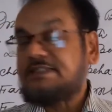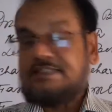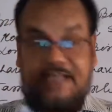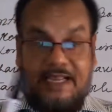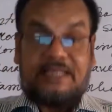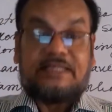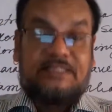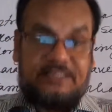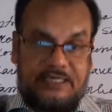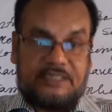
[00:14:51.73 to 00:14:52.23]

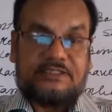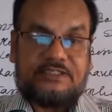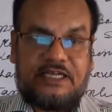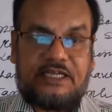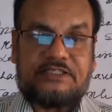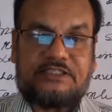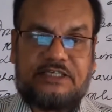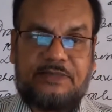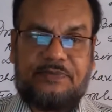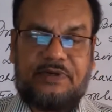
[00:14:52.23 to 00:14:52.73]
Sense and
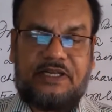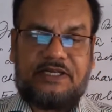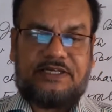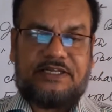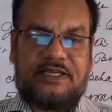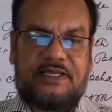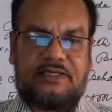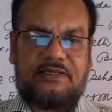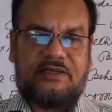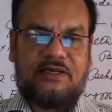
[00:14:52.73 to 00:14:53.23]

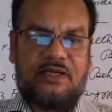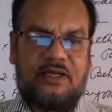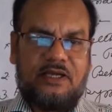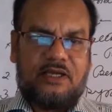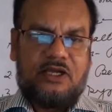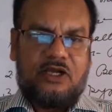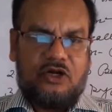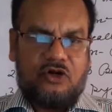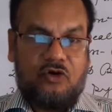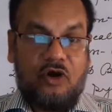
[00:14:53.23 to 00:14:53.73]
Sensibility,
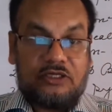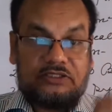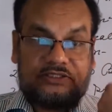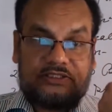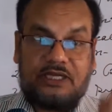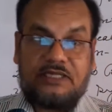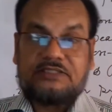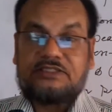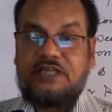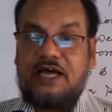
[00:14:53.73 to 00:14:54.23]

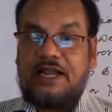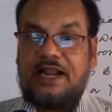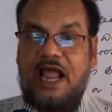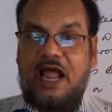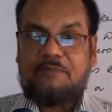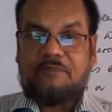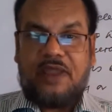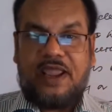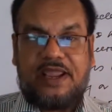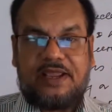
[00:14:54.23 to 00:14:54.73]
Northanger
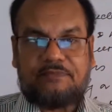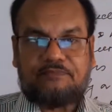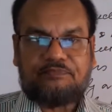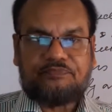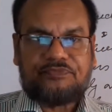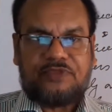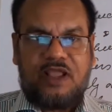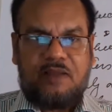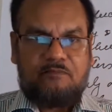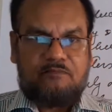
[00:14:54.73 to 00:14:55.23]
Abbey,
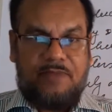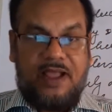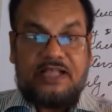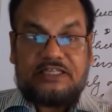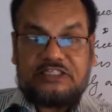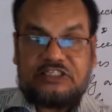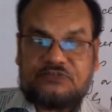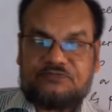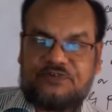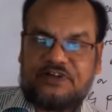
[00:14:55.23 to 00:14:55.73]

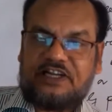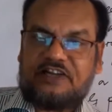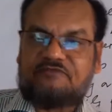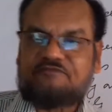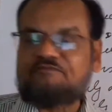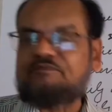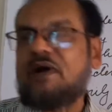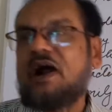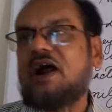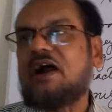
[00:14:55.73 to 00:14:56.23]
Mansfield
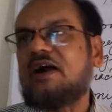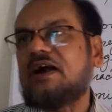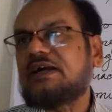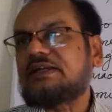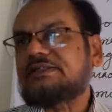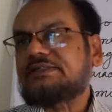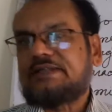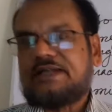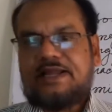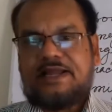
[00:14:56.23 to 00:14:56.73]

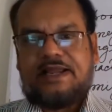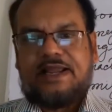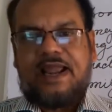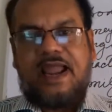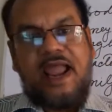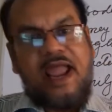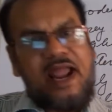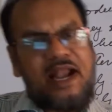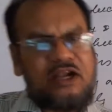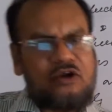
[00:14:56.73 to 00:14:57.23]
Park,
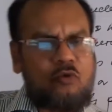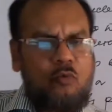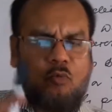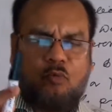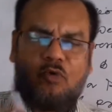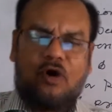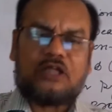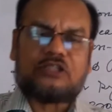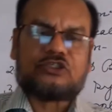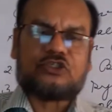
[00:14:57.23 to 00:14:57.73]
and
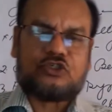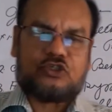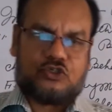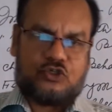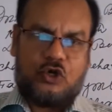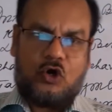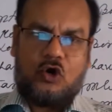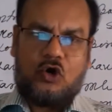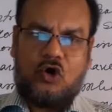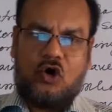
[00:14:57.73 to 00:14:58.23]

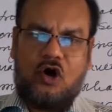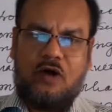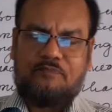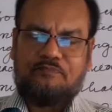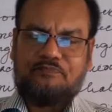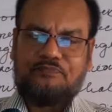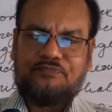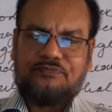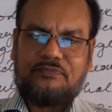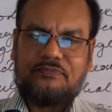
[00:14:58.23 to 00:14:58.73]
also
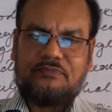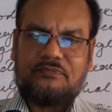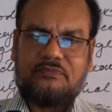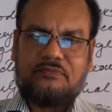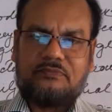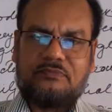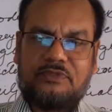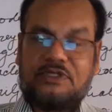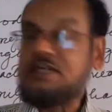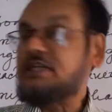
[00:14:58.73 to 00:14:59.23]

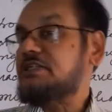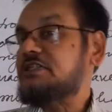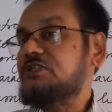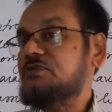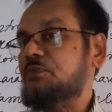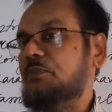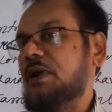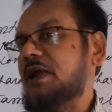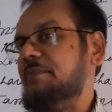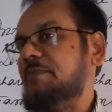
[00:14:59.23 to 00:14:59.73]
his
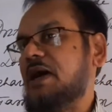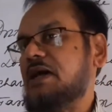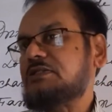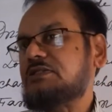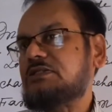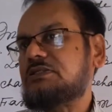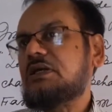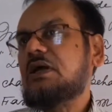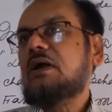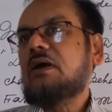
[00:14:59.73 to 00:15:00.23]

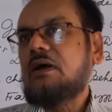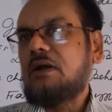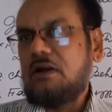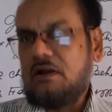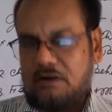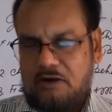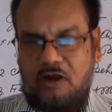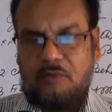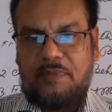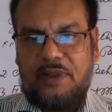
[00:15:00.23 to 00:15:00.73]
famous
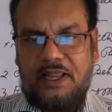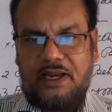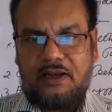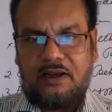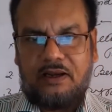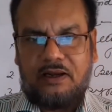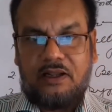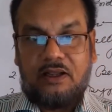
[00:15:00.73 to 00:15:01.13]
novel